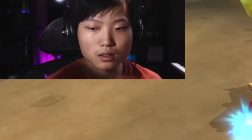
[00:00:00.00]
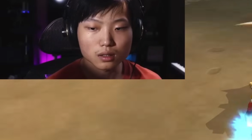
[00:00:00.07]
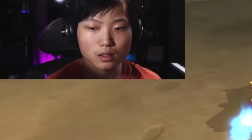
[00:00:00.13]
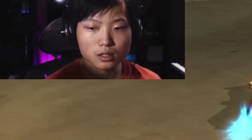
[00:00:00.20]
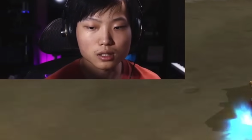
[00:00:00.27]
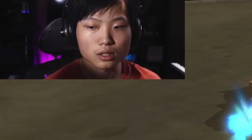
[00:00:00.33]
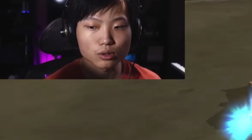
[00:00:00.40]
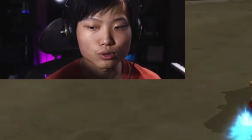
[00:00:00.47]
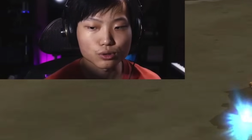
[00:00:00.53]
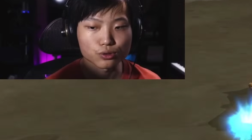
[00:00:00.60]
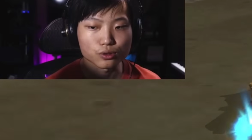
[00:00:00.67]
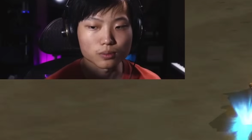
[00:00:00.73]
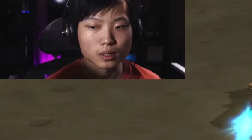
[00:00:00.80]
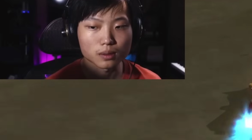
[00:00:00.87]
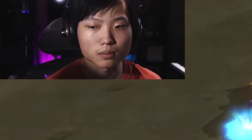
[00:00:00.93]
a single
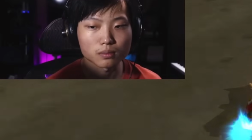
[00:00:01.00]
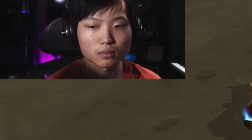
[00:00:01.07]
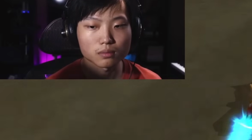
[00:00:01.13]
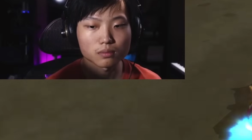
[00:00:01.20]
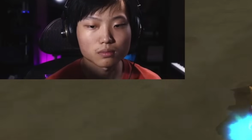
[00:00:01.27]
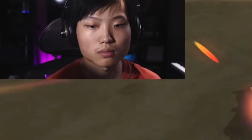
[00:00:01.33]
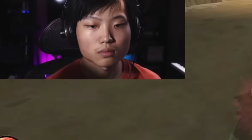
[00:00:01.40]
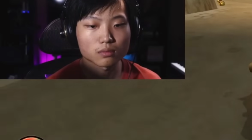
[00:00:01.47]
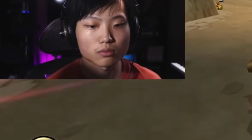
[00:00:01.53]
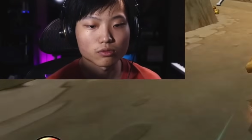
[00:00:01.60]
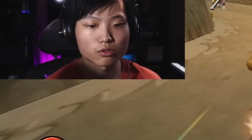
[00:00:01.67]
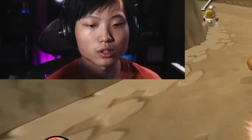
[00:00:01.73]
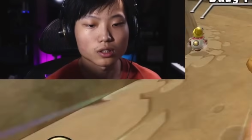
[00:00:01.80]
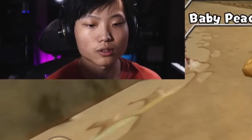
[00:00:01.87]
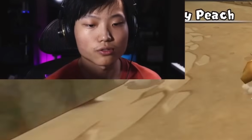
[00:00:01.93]
shroom. I'm
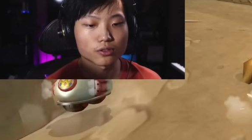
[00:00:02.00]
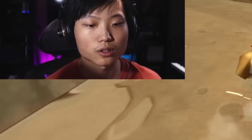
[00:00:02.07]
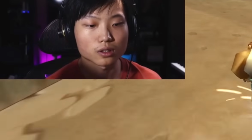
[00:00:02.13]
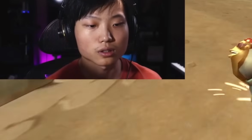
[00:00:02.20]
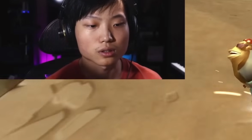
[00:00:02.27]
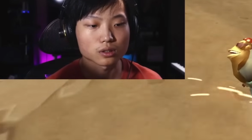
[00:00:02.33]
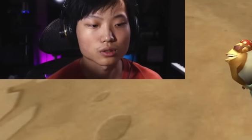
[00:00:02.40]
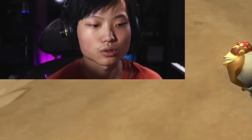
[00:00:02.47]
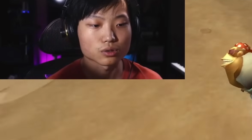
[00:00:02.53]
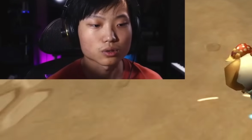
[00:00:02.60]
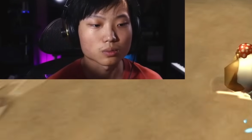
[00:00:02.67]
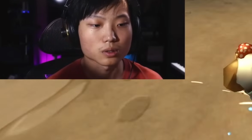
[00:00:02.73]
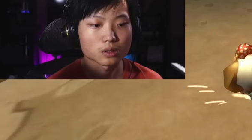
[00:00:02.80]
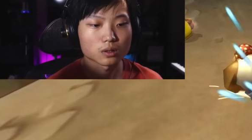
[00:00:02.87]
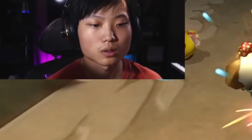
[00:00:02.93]
really feeling a single
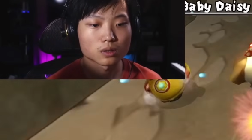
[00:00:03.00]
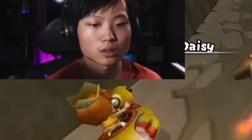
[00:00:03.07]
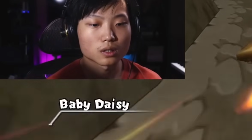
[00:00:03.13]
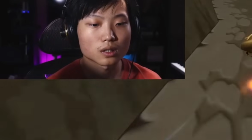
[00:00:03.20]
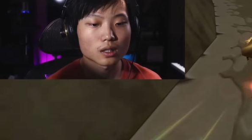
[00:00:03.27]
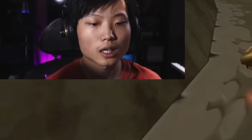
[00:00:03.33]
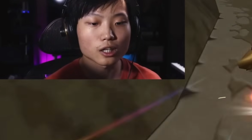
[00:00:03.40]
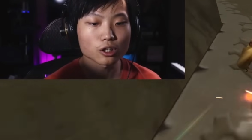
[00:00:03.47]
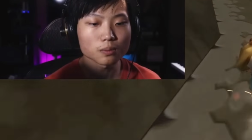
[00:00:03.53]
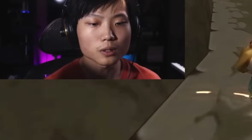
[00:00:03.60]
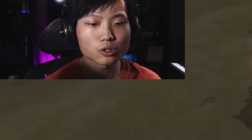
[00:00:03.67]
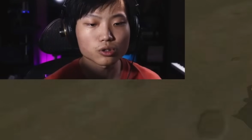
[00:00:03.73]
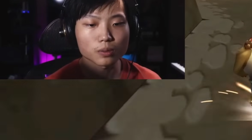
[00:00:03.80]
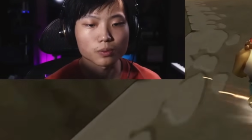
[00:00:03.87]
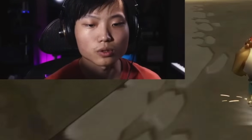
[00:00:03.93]
shroom. It could be
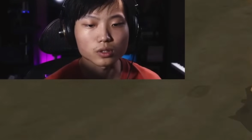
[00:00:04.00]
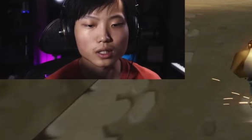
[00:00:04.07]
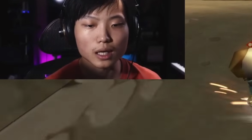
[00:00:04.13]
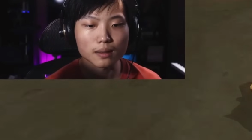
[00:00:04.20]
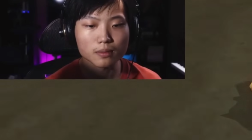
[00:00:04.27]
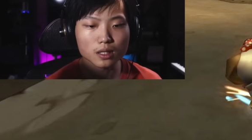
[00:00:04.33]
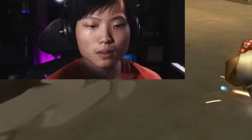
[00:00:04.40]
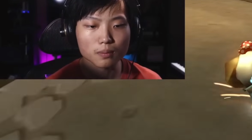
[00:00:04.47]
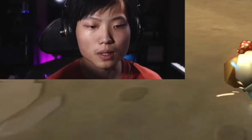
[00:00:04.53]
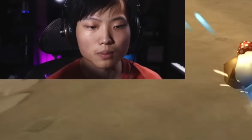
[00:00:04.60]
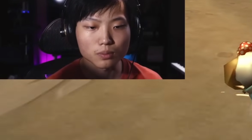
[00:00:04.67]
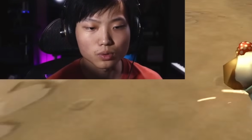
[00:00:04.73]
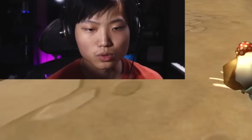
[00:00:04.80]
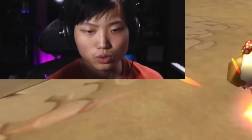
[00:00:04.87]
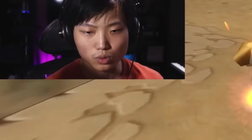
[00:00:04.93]
triples. Like, I'm getting
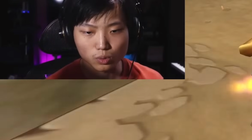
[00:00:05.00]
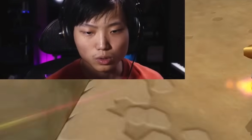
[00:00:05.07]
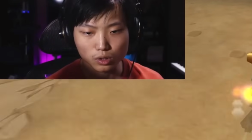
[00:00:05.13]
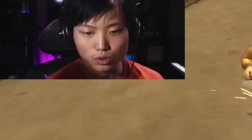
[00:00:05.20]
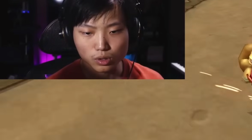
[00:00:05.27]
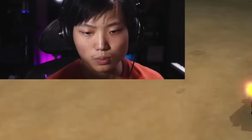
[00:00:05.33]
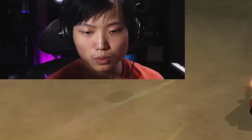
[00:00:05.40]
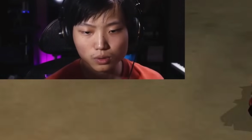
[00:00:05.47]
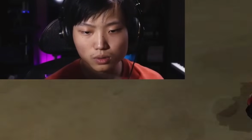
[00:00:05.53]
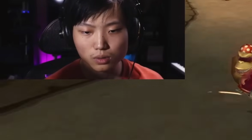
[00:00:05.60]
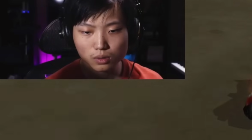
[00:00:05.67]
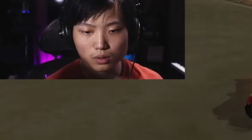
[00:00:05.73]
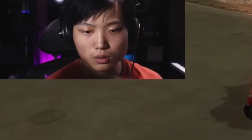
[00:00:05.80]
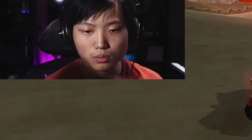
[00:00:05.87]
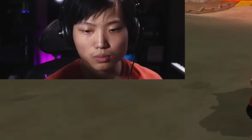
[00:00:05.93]
bamboozled with the triple
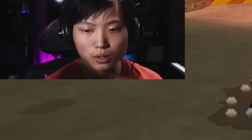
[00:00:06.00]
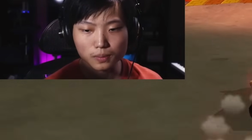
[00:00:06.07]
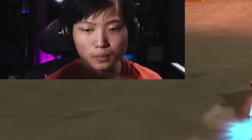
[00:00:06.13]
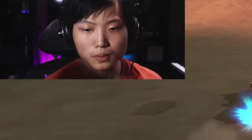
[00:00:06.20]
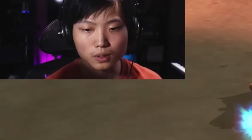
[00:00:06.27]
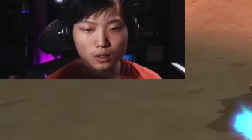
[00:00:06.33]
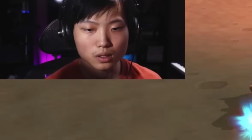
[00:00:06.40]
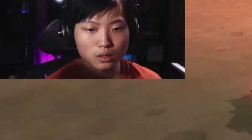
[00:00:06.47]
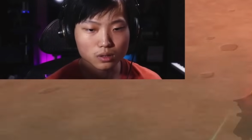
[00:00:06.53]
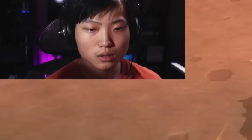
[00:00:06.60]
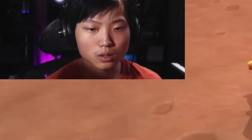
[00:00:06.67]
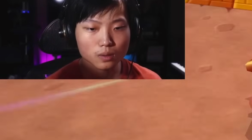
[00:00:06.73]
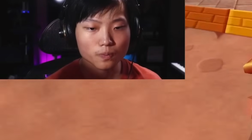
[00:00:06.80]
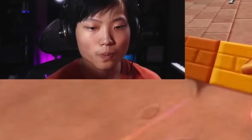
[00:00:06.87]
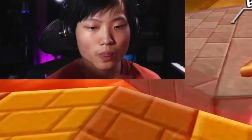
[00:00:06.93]
probabilities.
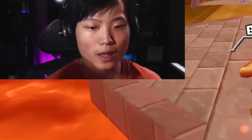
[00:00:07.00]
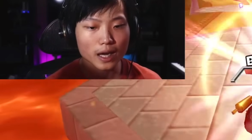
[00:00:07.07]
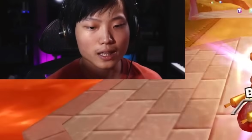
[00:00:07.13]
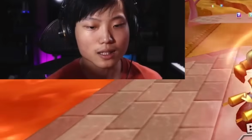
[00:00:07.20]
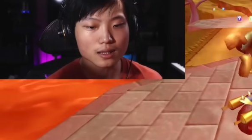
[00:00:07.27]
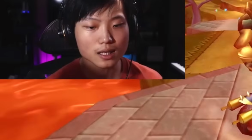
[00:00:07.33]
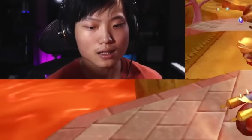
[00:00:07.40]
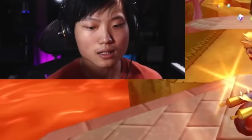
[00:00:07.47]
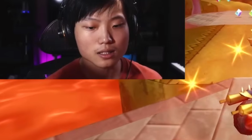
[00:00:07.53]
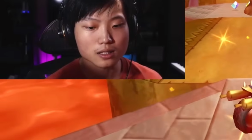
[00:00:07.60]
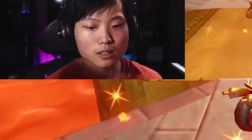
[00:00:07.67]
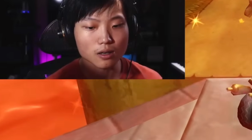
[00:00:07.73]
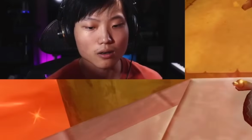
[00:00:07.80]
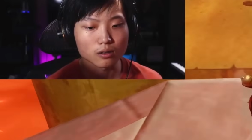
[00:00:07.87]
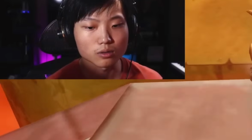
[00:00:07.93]
I think that this...
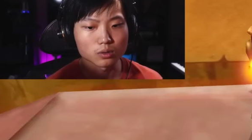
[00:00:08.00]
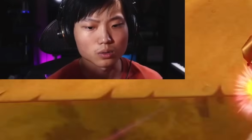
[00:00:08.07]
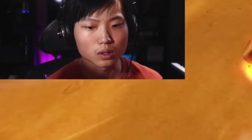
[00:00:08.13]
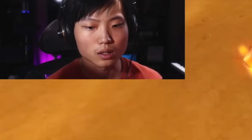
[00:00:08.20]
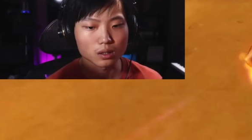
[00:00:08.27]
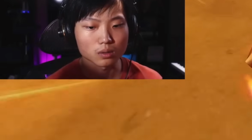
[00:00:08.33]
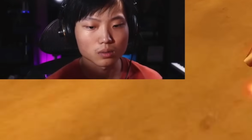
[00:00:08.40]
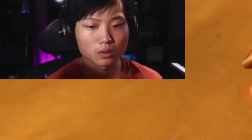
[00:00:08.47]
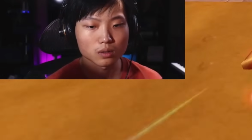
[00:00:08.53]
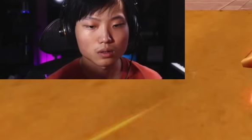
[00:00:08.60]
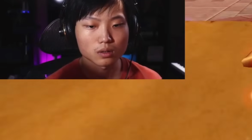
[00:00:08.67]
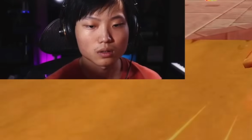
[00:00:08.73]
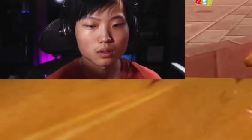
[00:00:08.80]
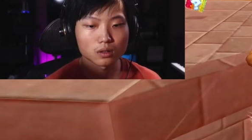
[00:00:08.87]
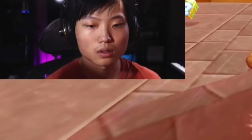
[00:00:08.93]
Ooh, hello.
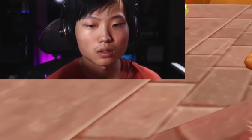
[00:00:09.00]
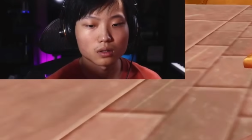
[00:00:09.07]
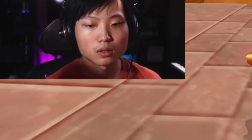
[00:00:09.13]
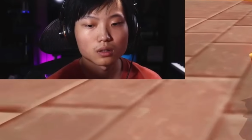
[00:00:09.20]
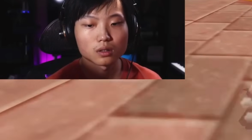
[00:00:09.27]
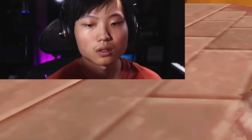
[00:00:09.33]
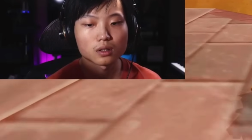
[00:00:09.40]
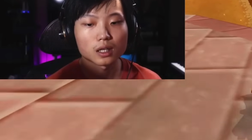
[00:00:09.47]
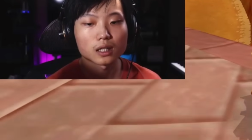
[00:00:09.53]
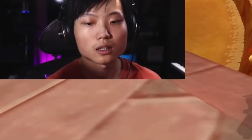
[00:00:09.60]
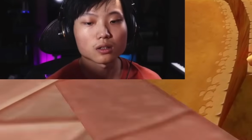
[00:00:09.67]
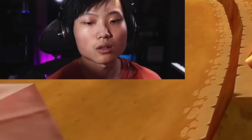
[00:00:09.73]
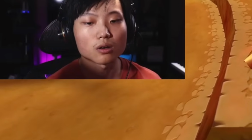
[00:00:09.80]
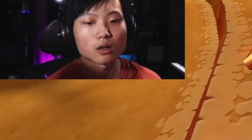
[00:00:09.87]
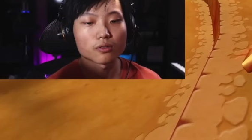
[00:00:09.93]
I
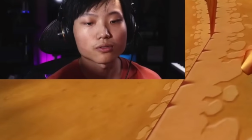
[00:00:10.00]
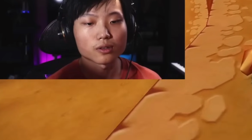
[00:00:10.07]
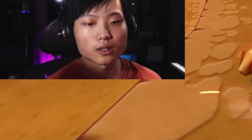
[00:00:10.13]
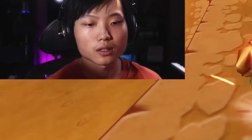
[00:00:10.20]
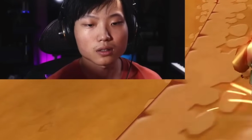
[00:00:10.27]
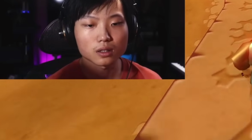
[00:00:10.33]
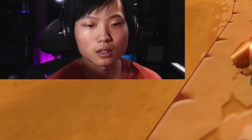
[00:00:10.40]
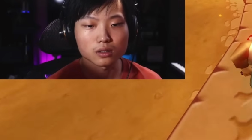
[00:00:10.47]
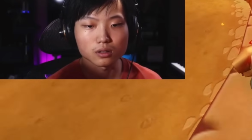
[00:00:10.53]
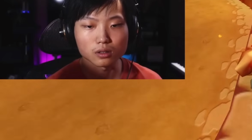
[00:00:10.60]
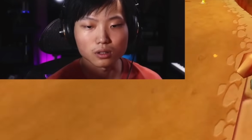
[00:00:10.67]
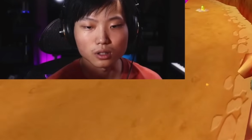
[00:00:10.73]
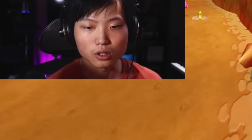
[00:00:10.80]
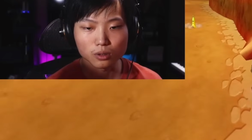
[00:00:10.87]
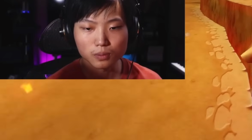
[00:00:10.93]
think the offline is a
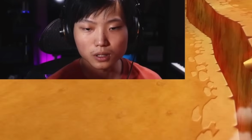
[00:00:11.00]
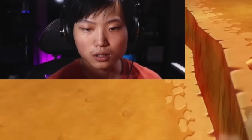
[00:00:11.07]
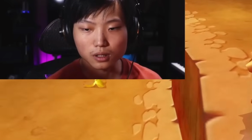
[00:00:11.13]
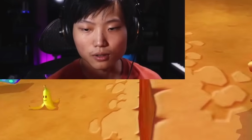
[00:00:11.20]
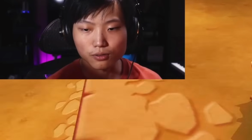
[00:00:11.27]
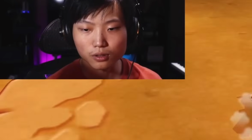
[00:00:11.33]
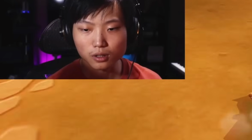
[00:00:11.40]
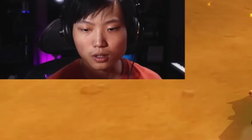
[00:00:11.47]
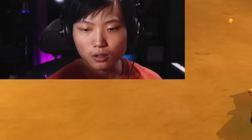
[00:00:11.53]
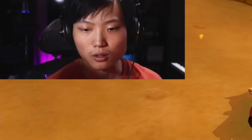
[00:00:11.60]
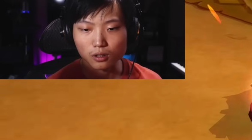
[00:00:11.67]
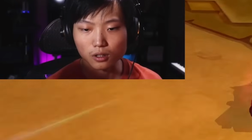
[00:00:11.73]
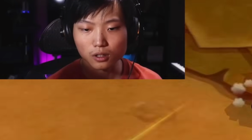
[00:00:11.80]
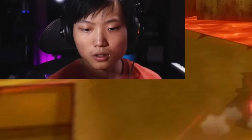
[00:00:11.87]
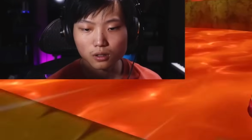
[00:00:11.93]
little bit different than
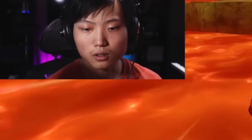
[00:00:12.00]
online.